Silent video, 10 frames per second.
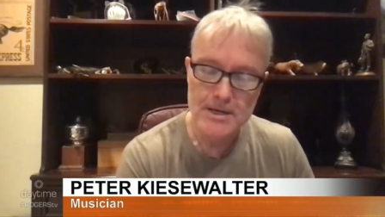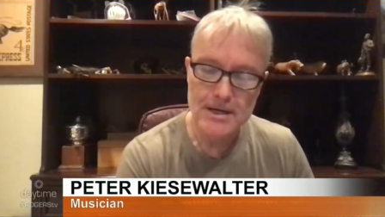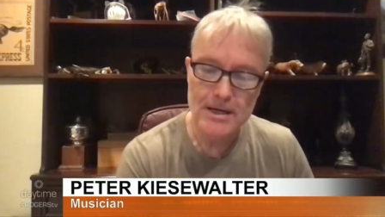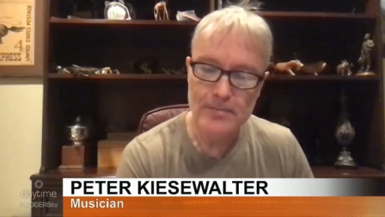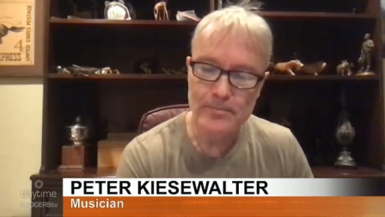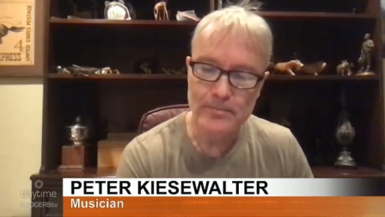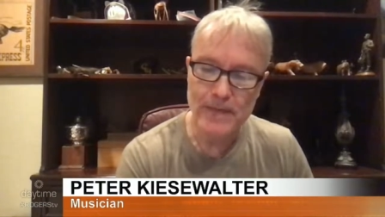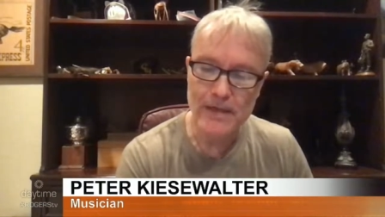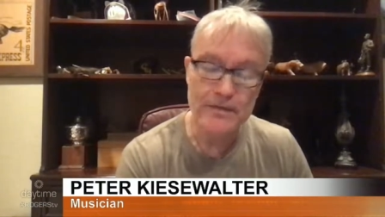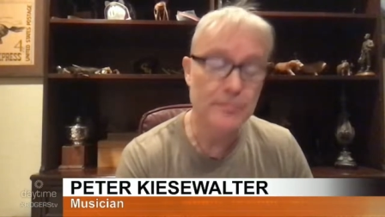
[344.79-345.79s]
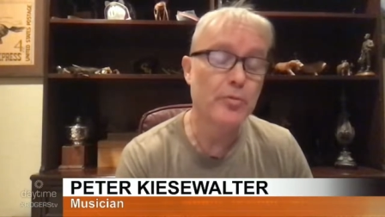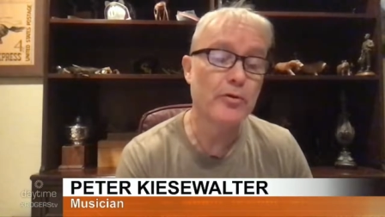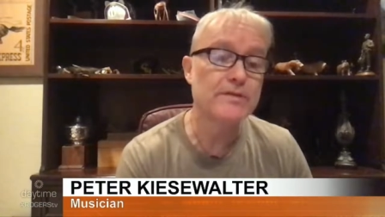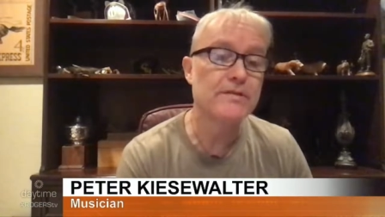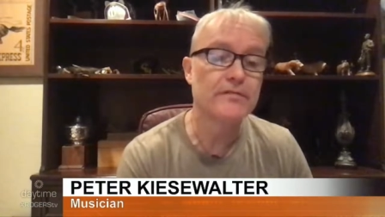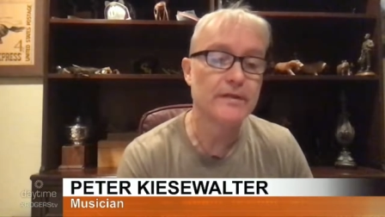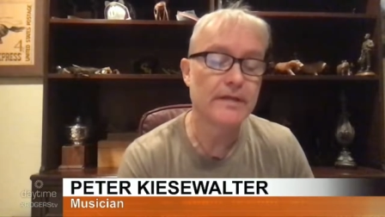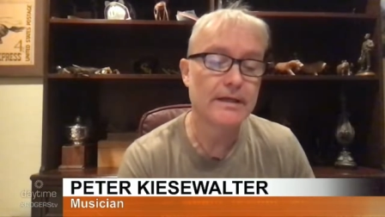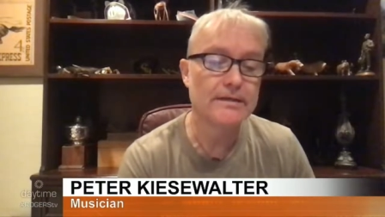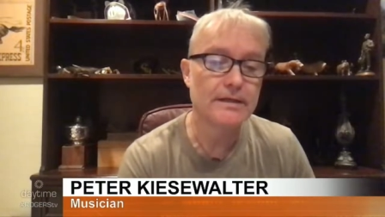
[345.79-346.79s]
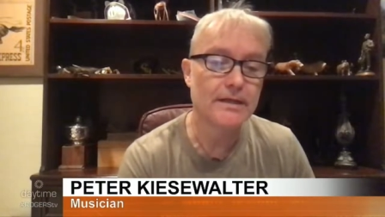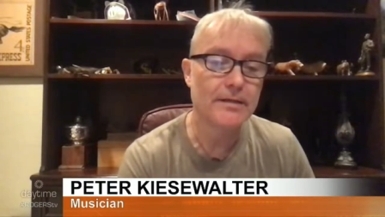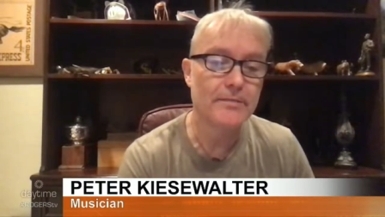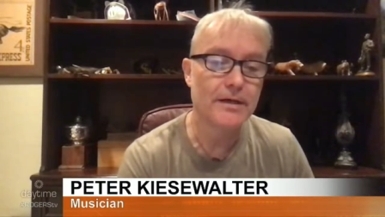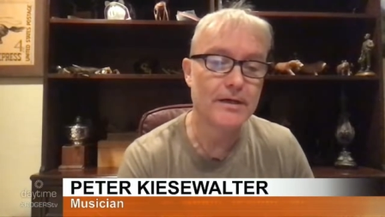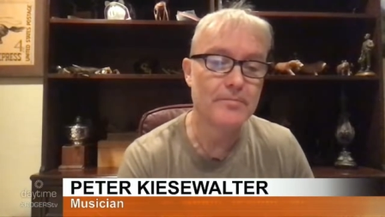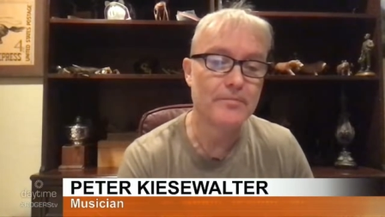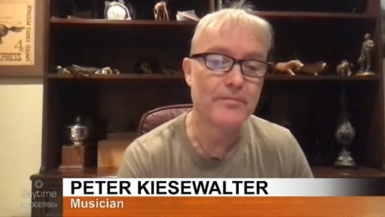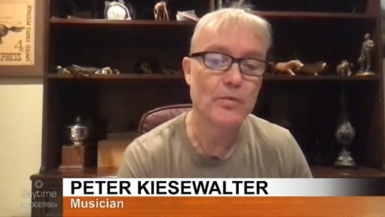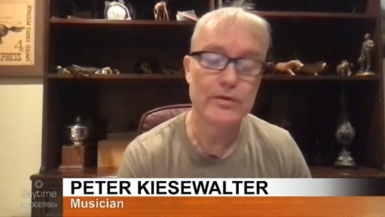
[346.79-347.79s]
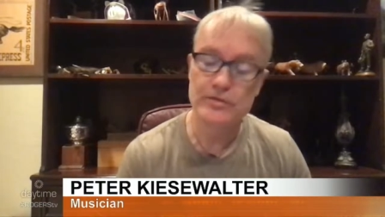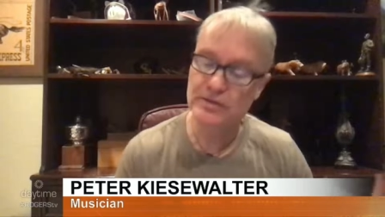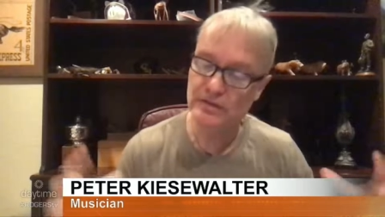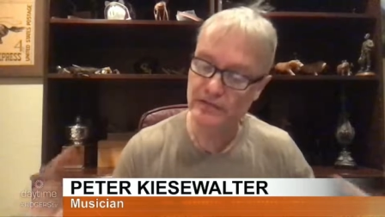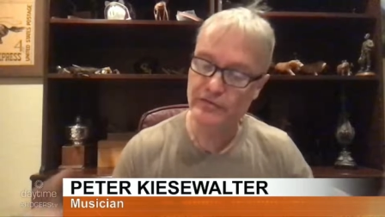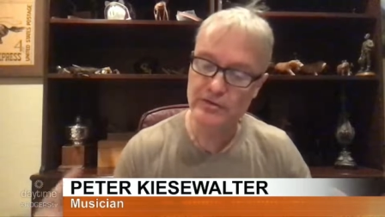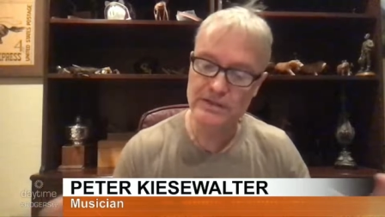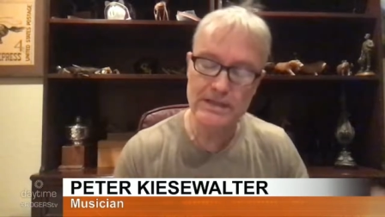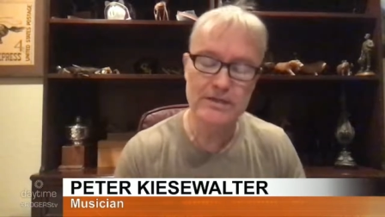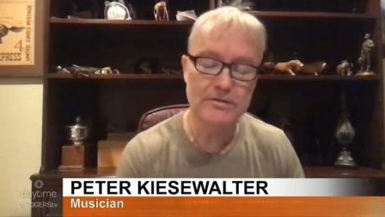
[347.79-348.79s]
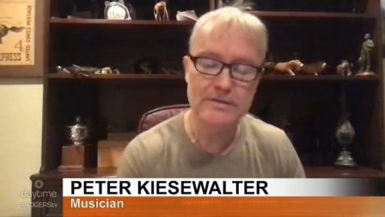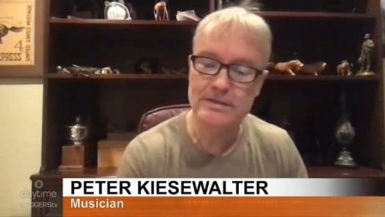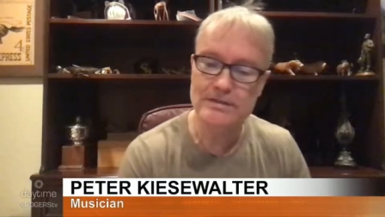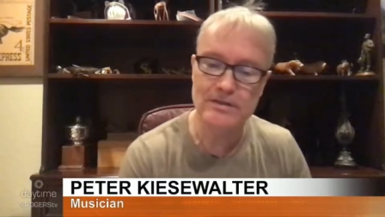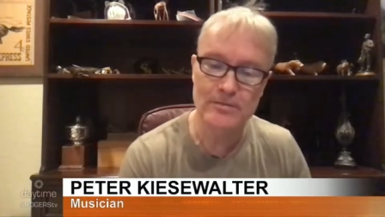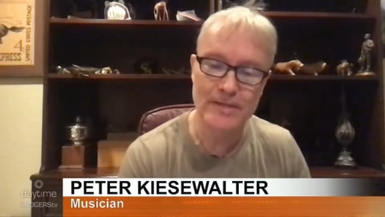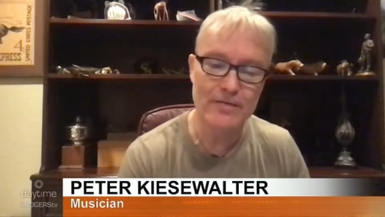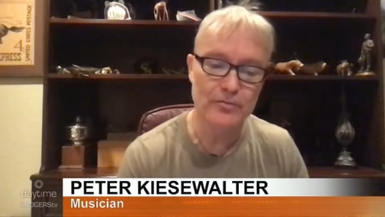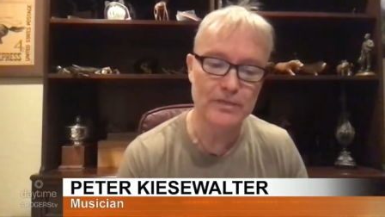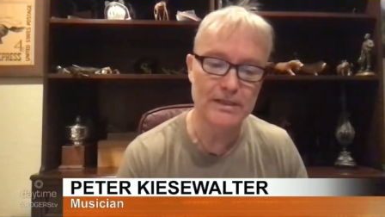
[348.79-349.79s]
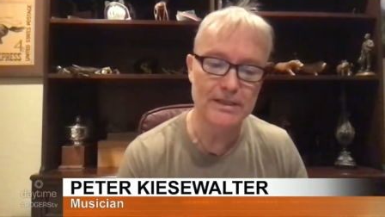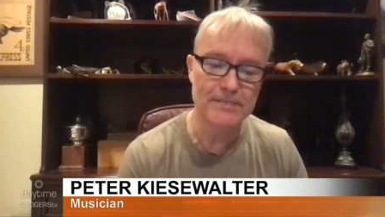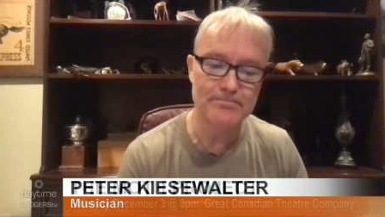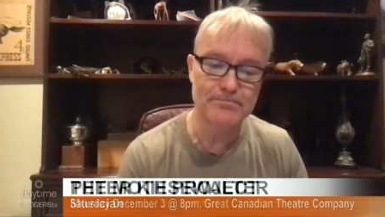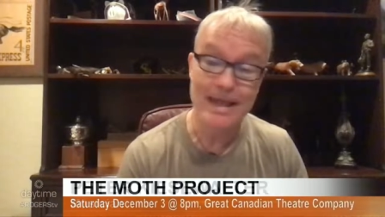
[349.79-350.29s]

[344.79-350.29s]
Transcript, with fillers: um, and the importance of it that uh, um, when there's a diverse ecosystem, it really